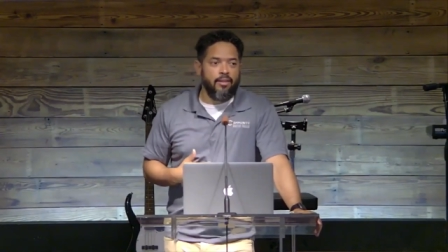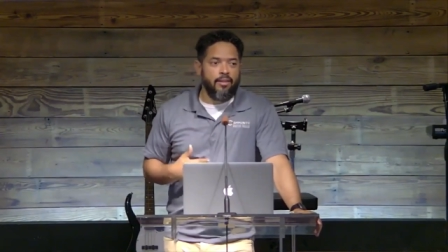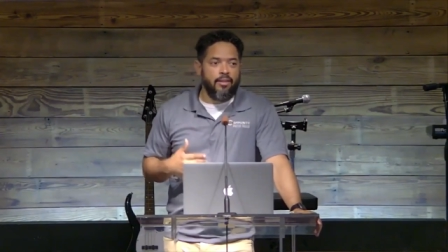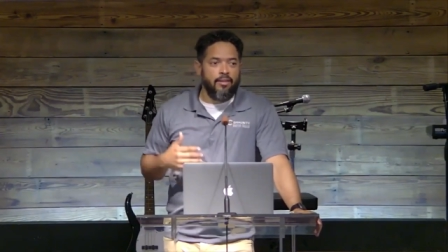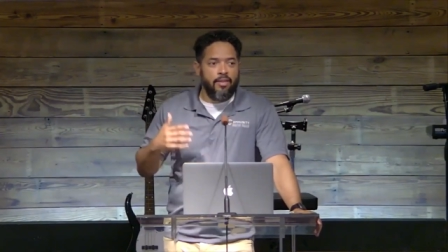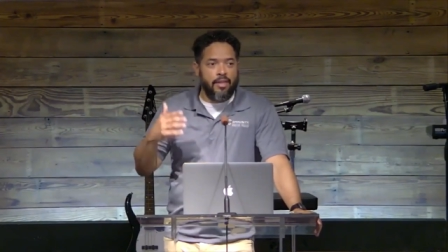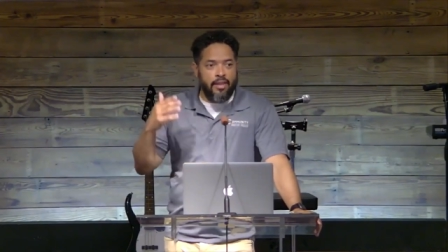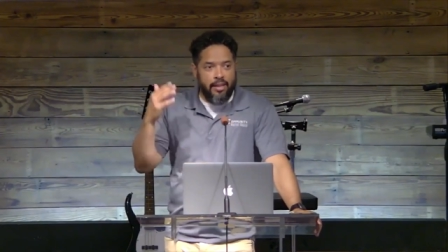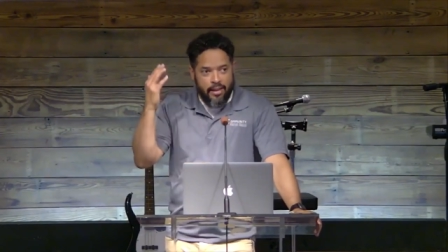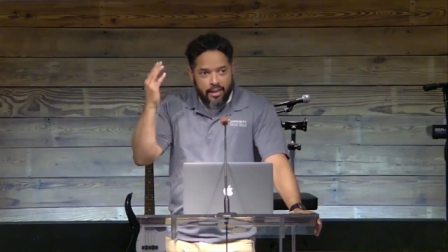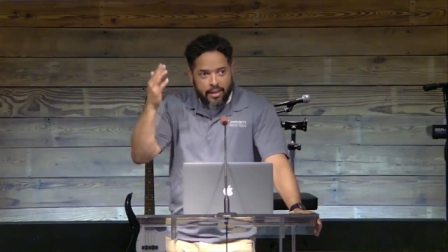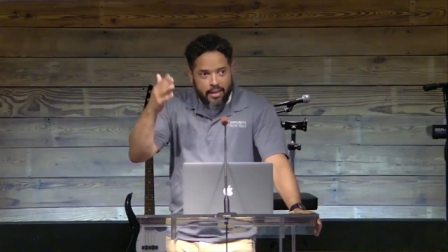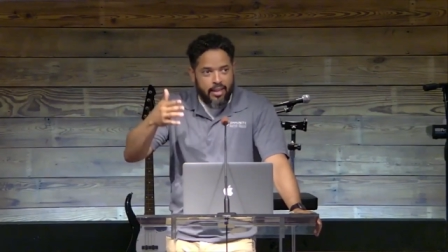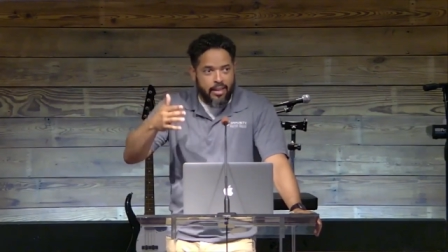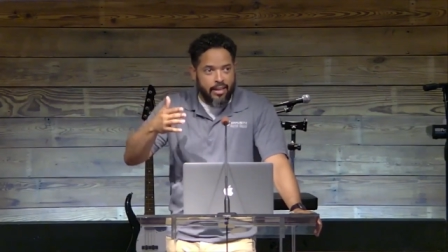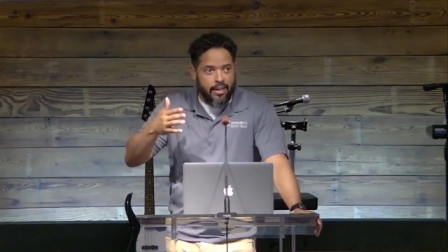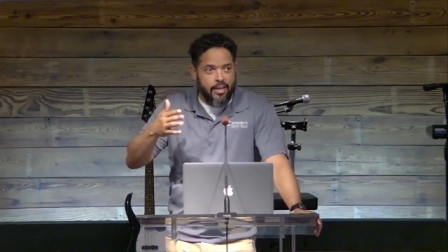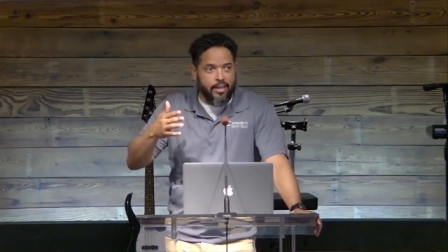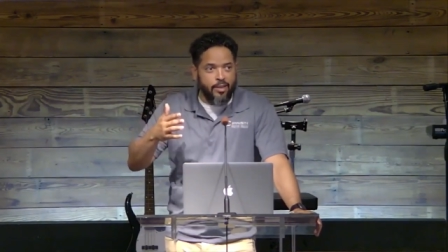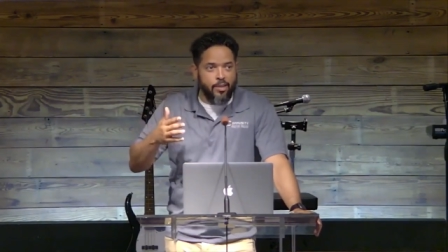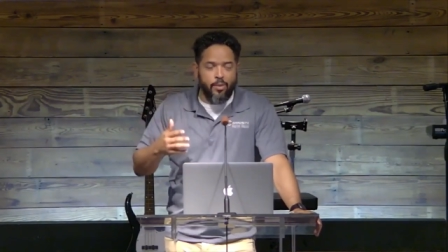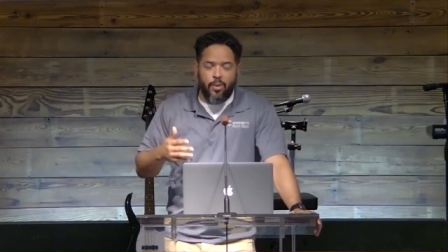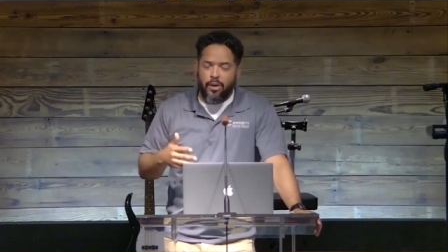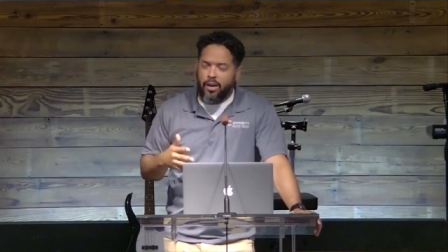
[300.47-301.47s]
than, than
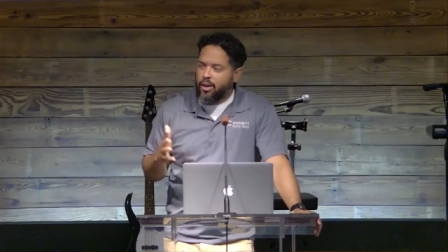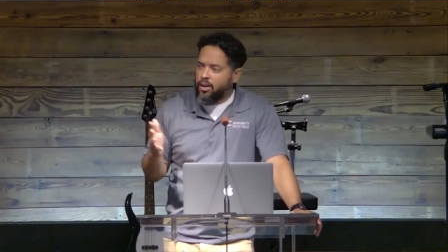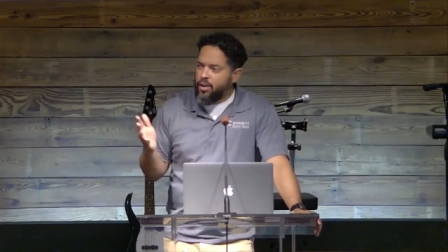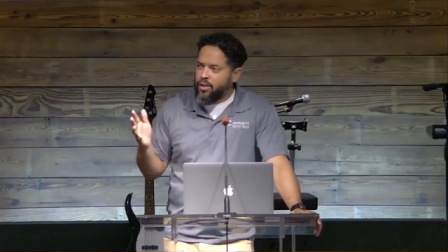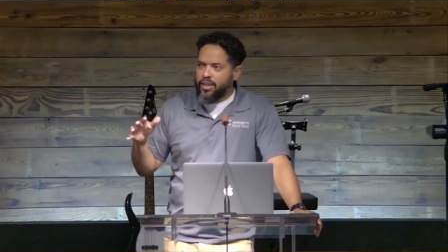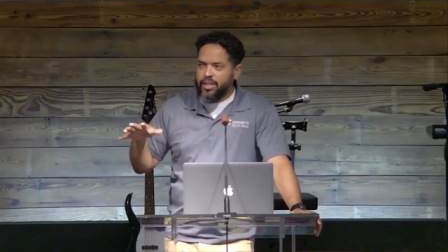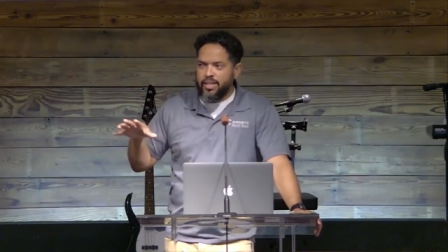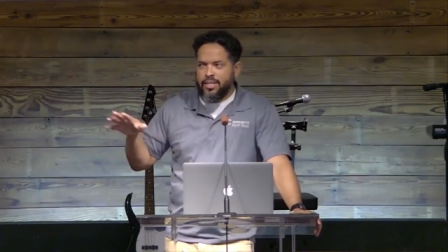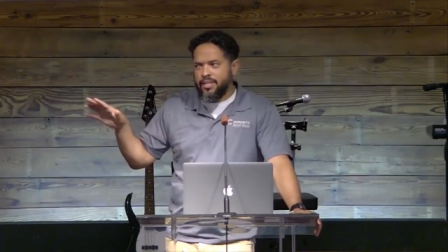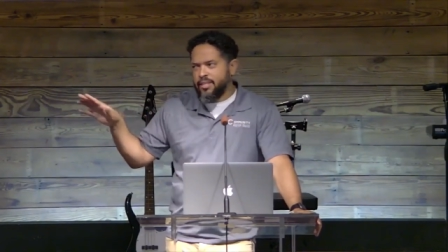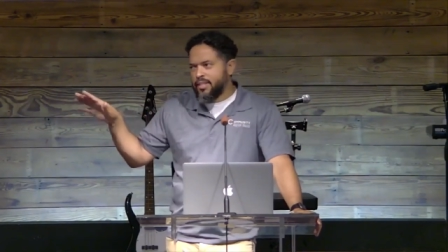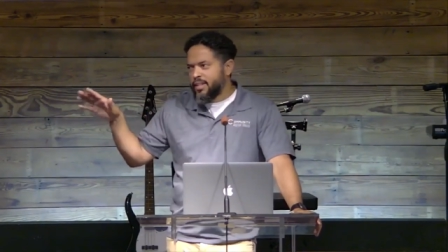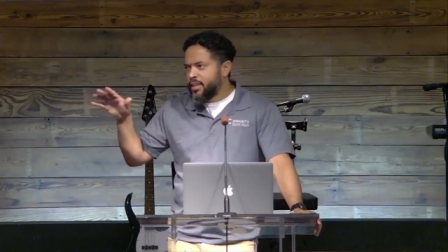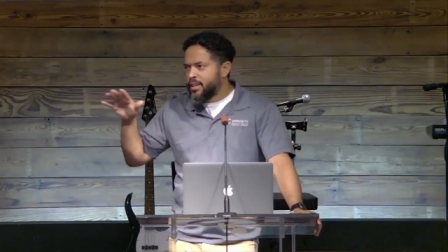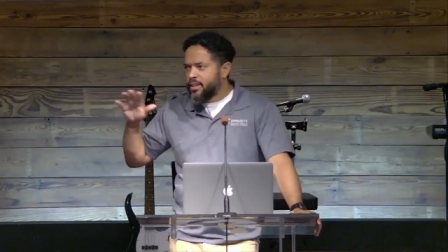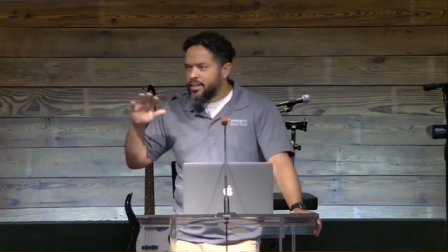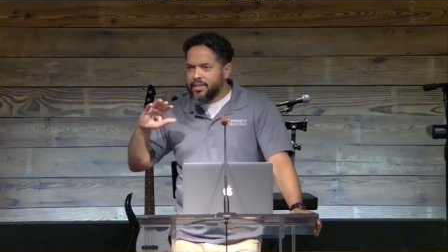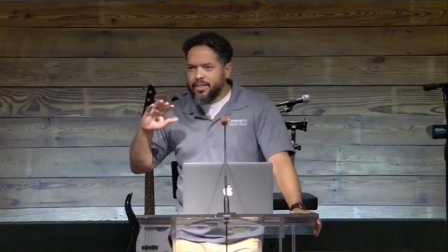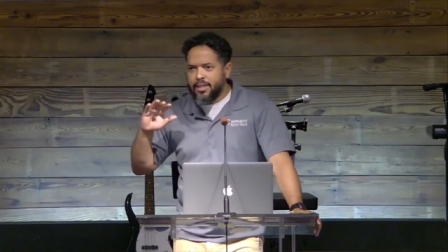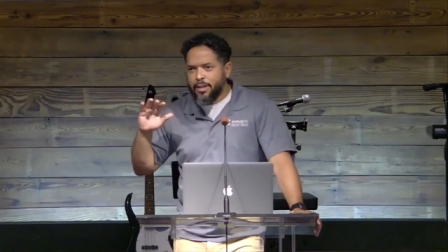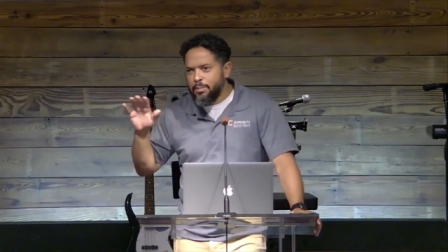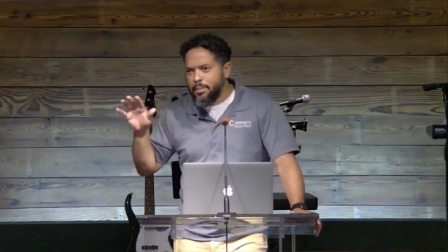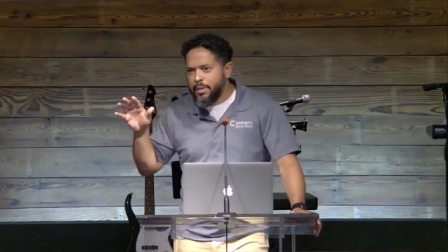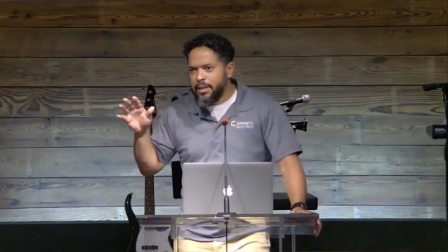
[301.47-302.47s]
his way, oh, this is, a, this is
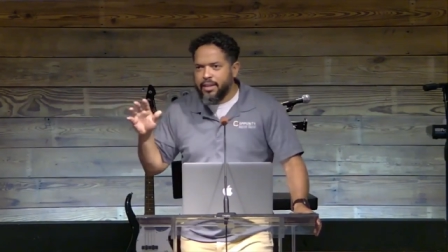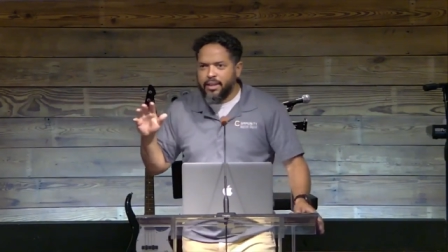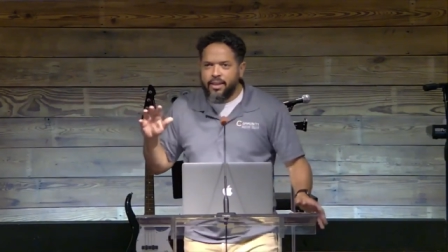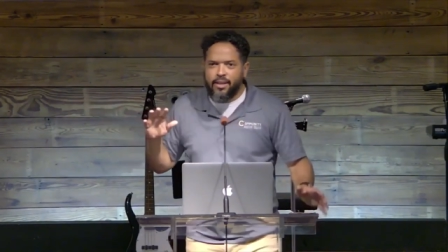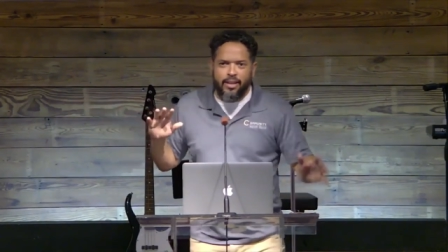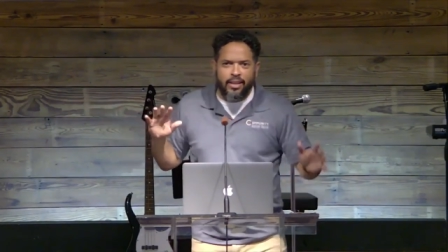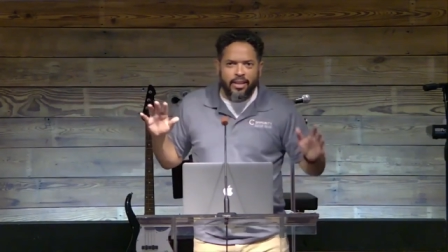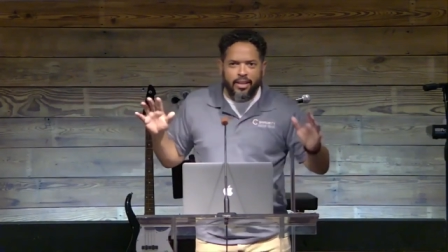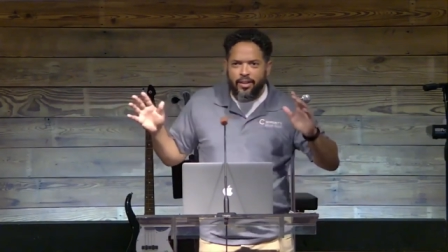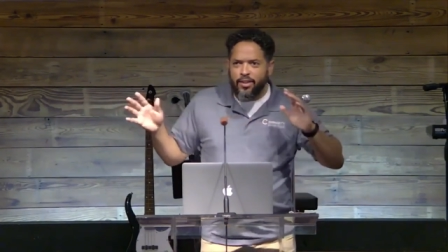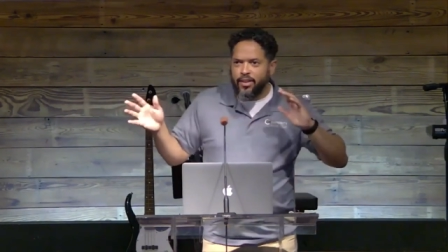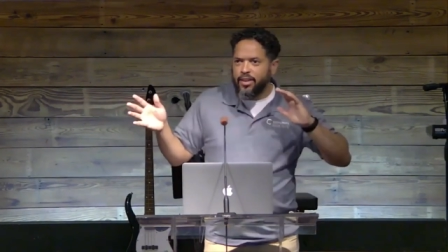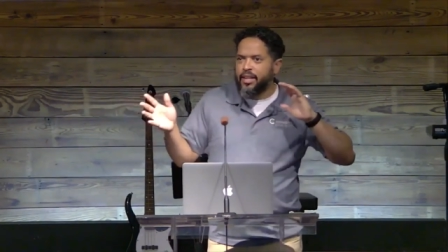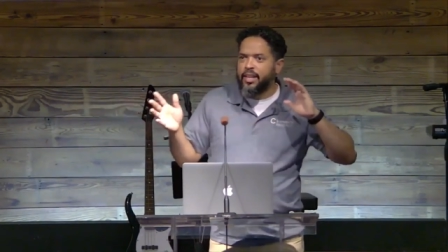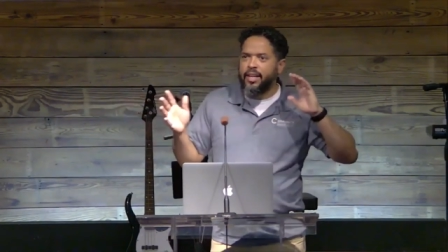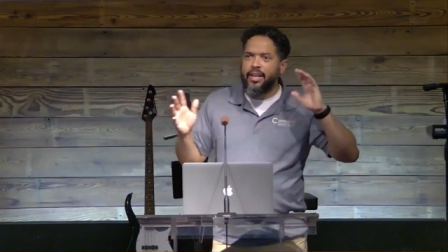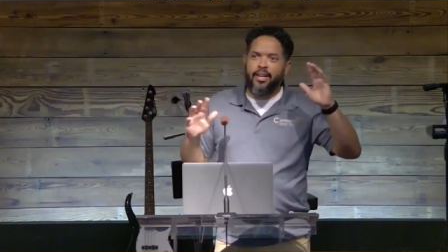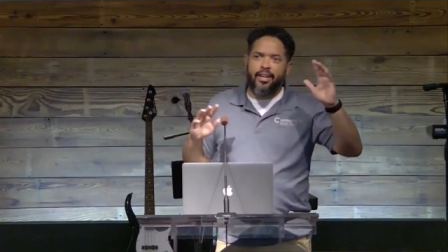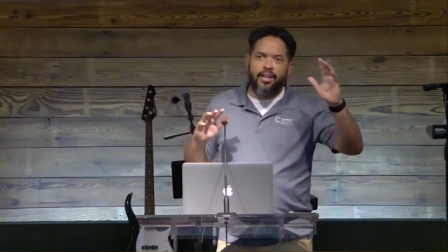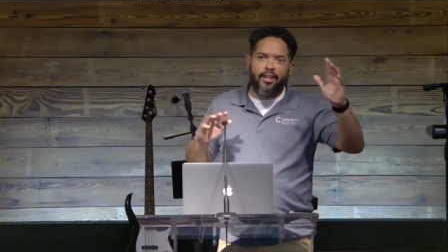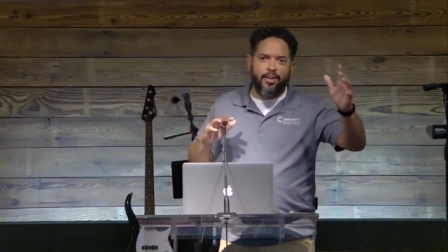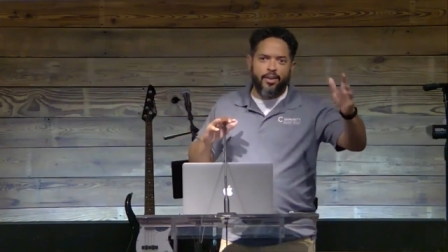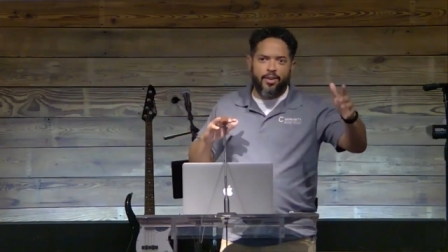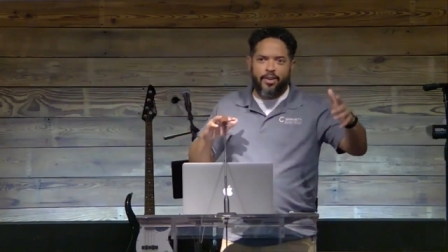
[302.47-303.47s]
going to be a cleaner
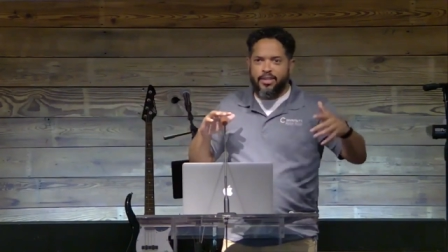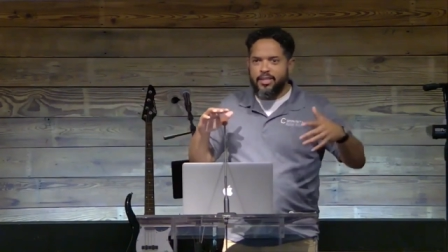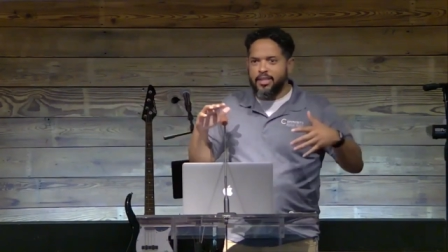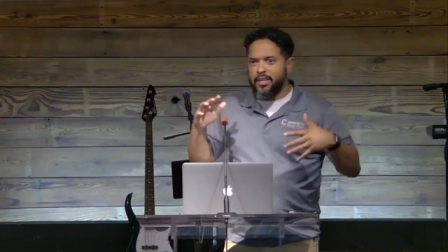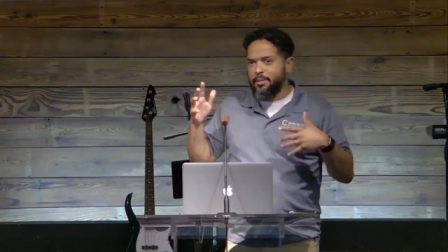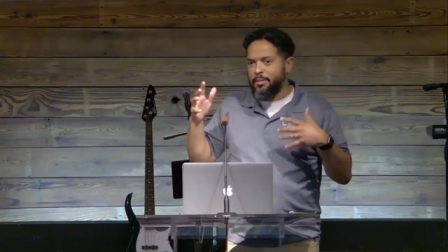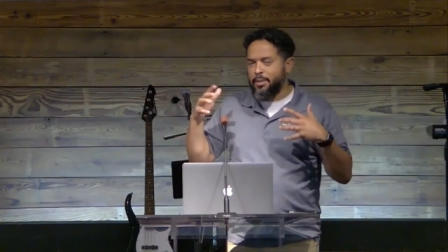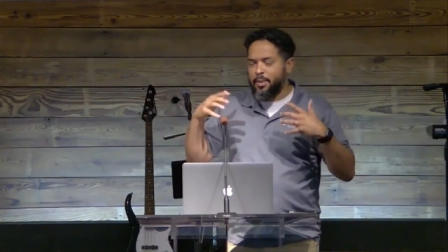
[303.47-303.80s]
cut or it's going to be